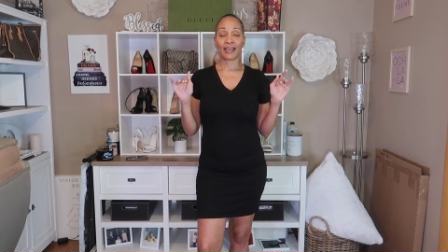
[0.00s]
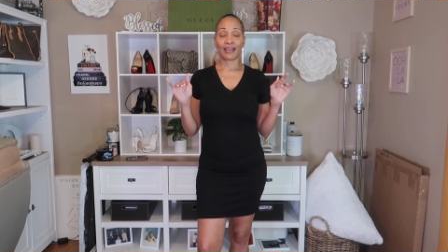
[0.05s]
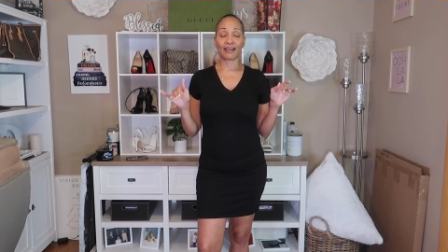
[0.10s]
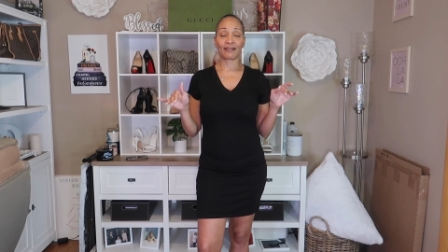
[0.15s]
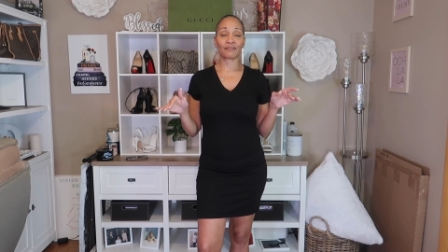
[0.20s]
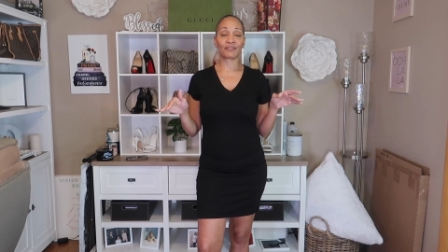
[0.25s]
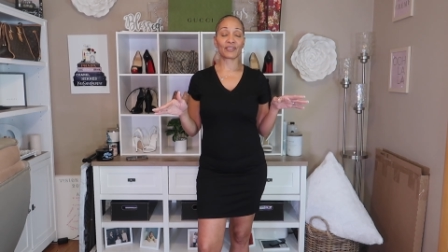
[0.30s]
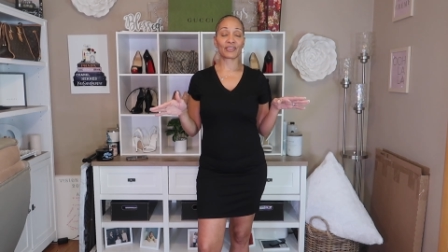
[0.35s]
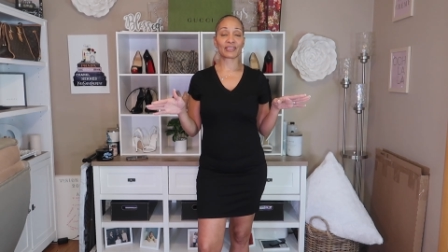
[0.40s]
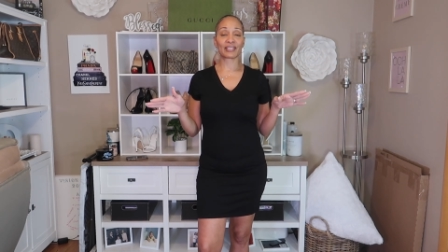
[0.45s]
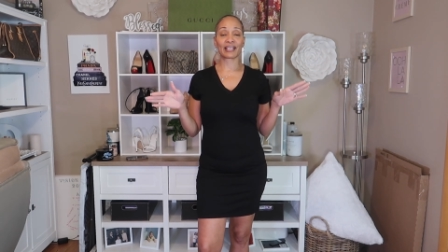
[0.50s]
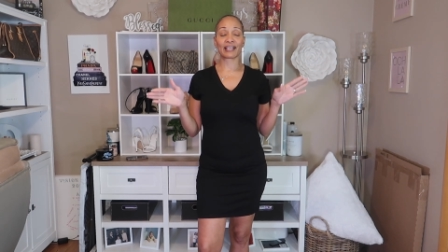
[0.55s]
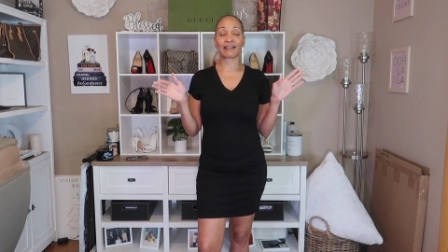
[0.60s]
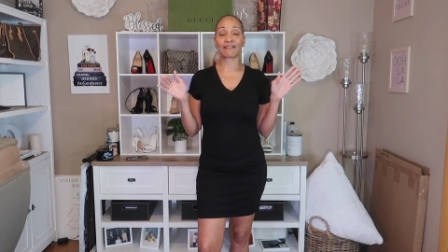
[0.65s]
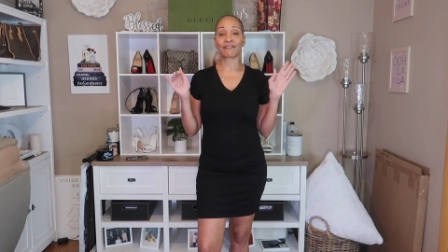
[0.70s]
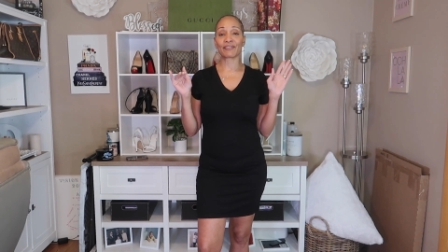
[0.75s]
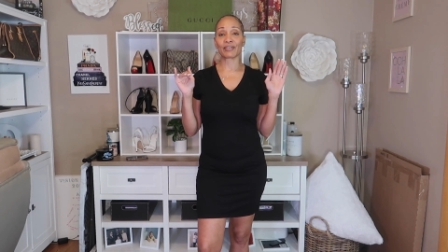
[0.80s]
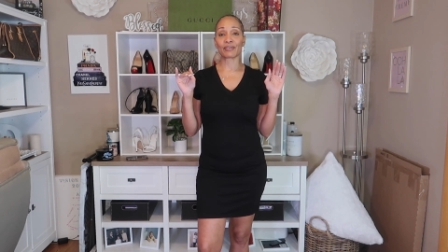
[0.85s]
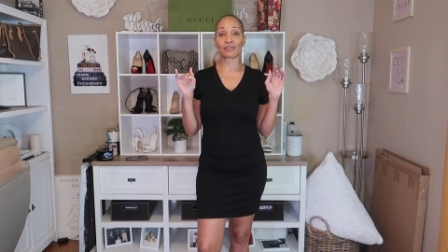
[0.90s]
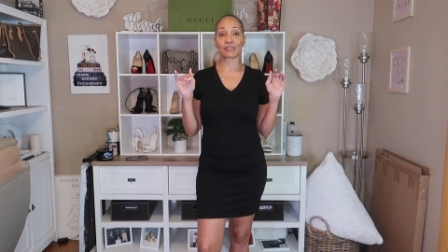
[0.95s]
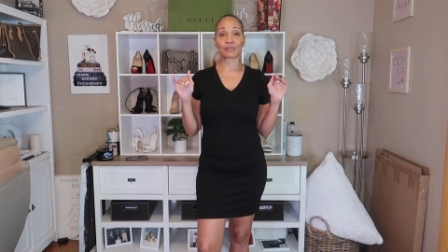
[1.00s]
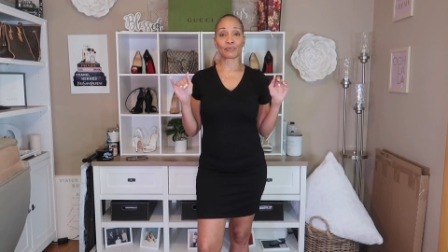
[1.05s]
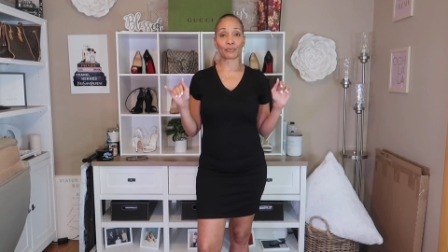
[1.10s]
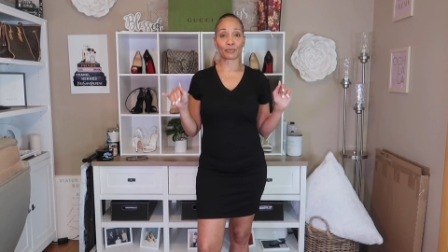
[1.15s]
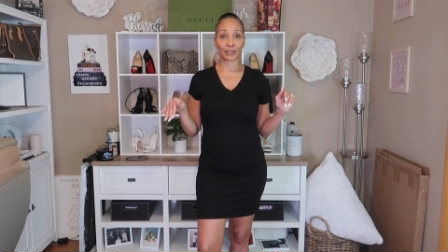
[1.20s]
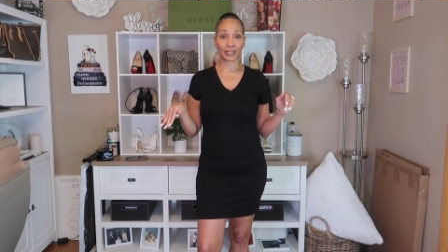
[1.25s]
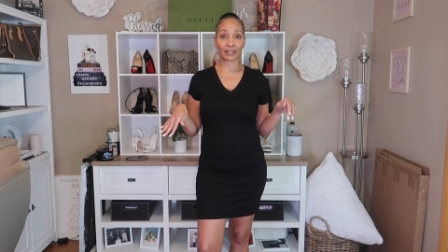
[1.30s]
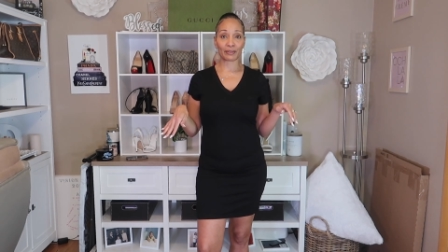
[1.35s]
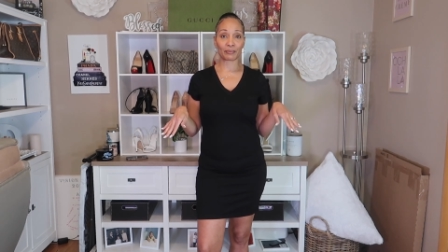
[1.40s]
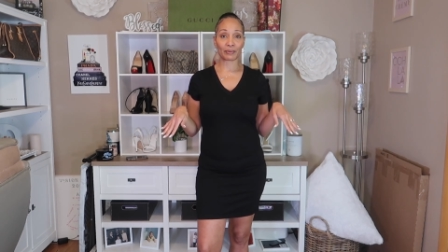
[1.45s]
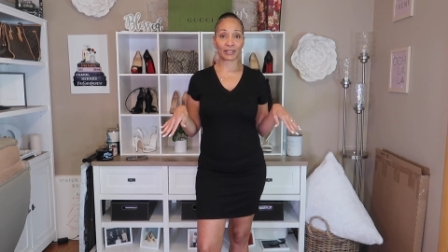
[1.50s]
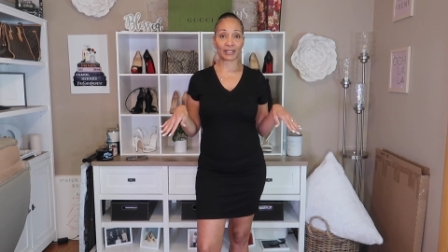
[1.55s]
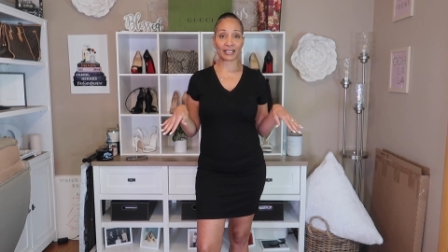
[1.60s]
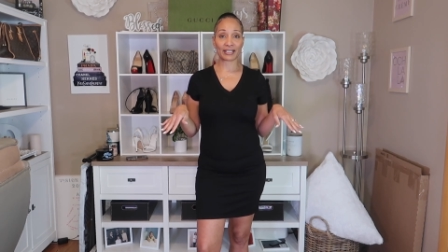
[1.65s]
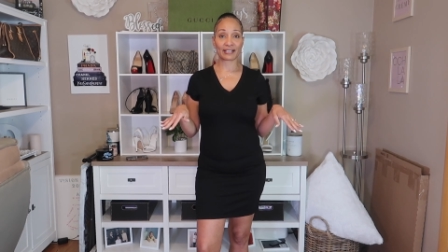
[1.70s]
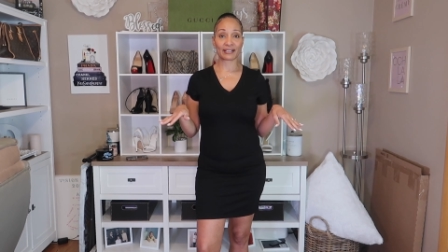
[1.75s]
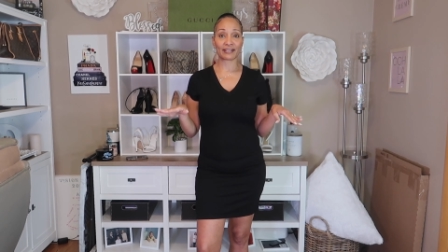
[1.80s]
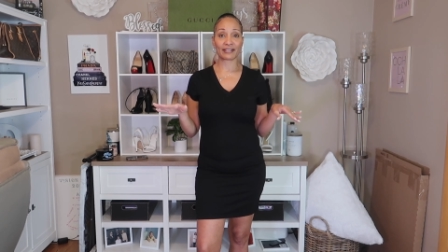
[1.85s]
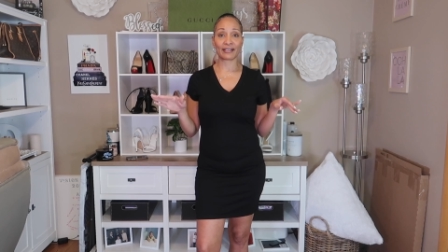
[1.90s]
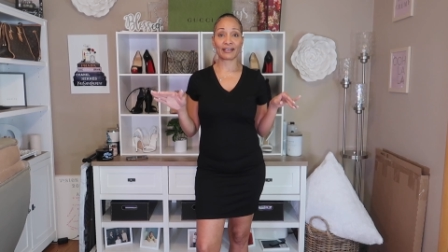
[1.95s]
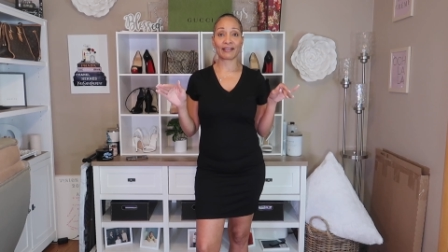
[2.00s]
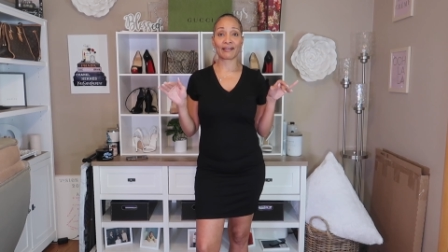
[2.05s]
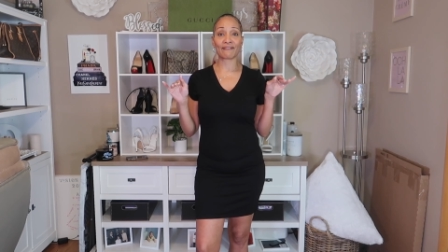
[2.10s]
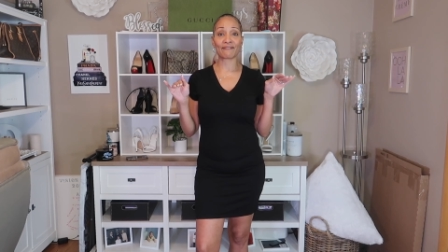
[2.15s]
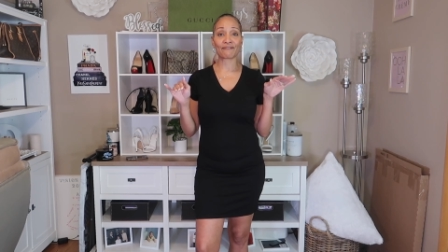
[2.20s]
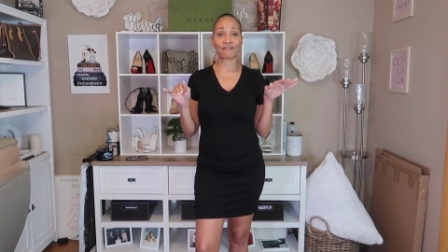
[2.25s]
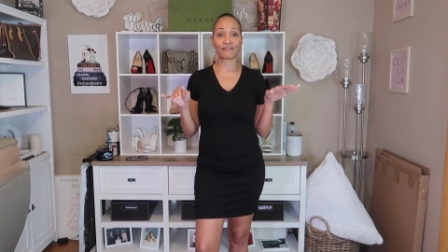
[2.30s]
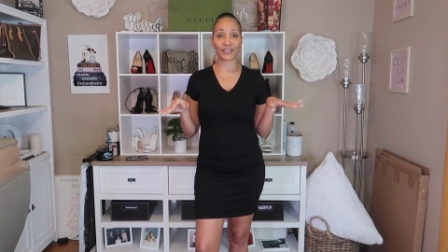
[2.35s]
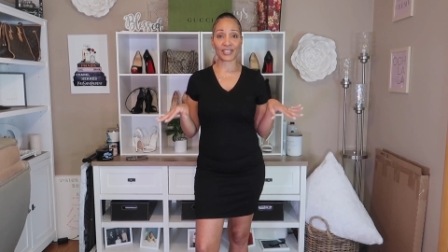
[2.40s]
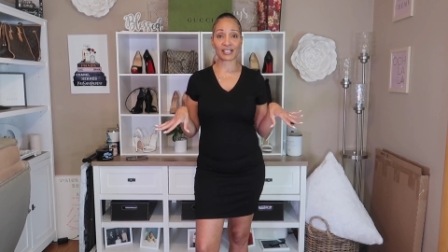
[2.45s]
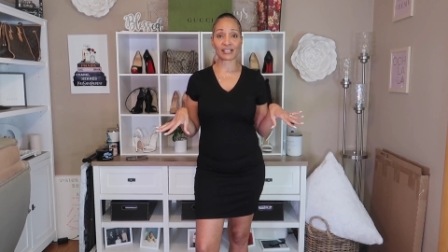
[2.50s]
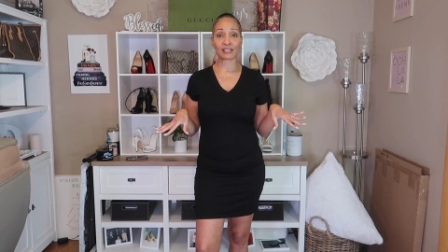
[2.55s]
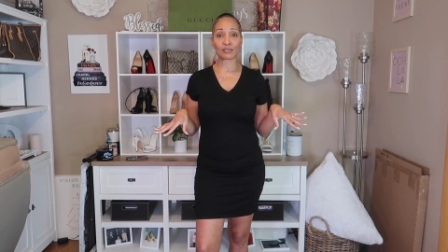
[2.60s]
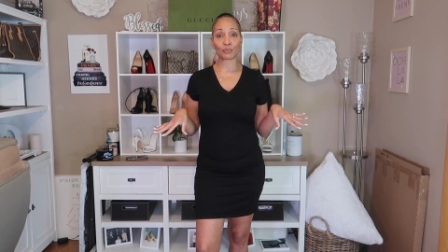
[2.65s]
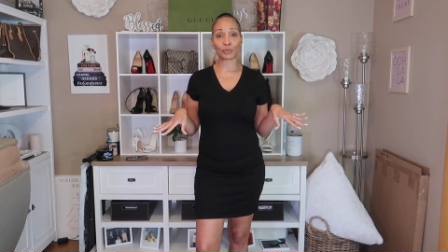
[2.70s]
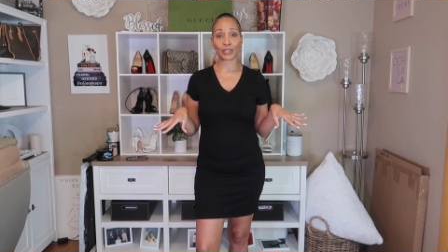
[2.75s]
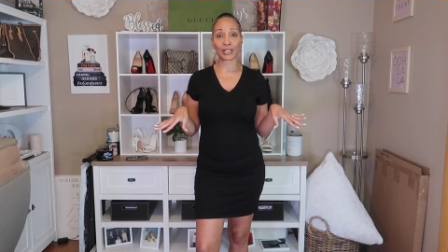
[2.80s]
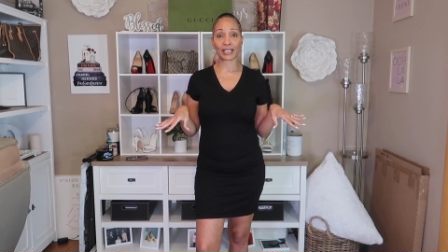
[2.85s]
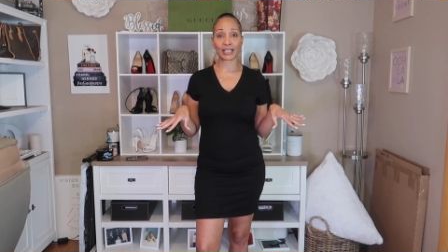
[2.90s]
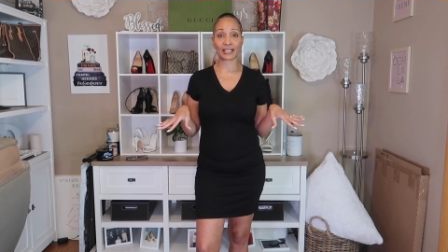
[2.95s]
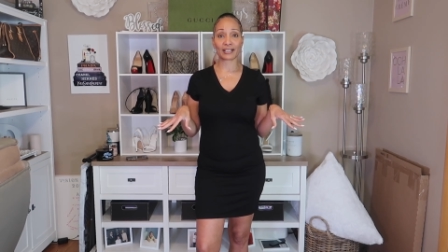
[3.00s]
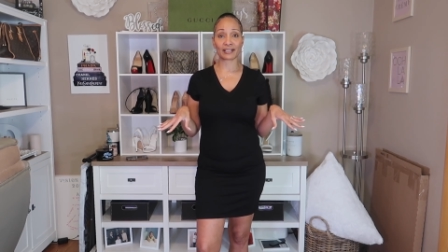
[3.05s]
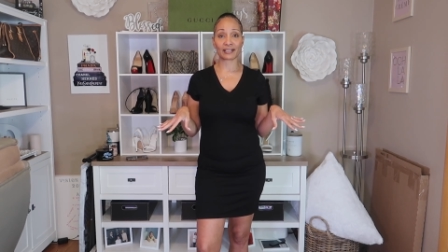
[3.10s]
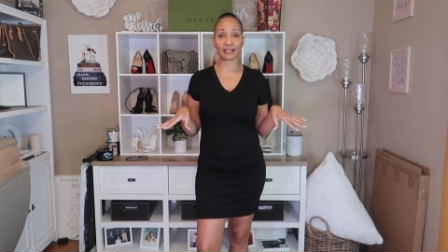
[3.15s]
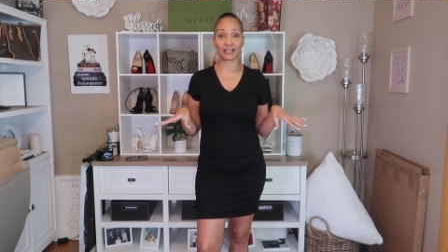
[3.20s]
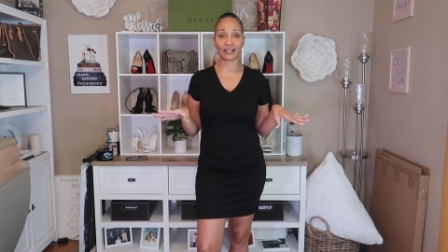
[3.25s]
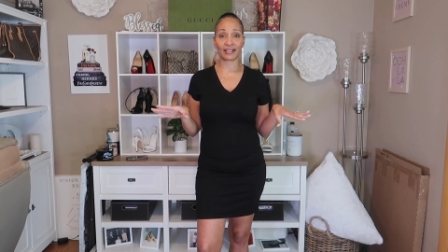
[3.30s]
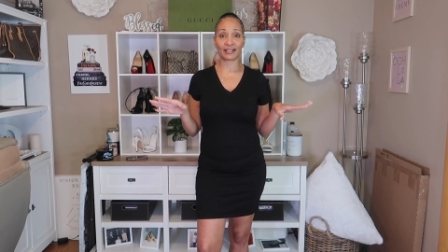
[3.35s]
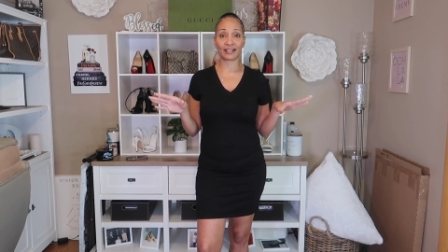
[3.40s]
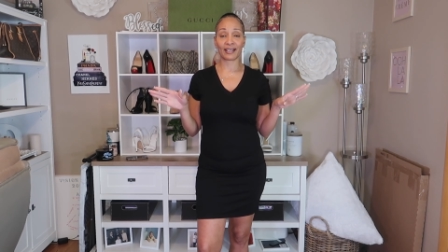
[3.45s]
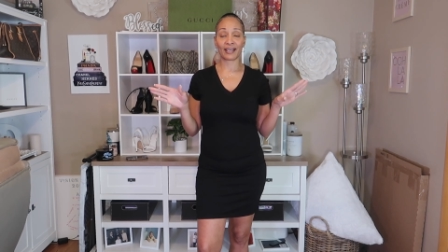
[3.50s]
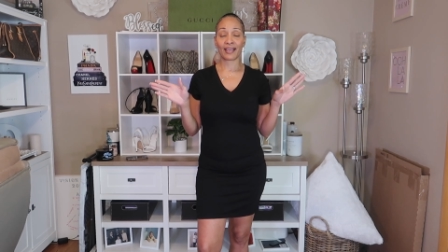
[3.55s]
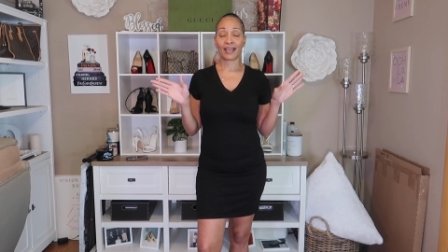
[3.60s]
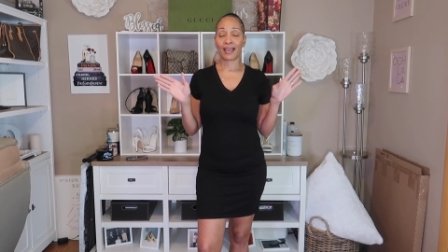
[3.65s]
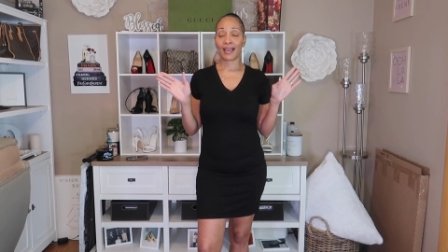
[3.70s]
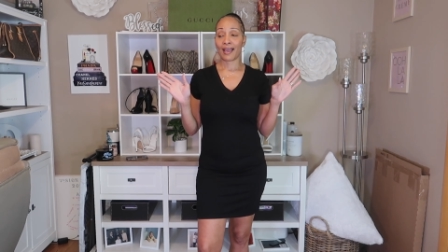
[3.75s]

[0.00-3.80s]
Everything feels really, really good, fits really good.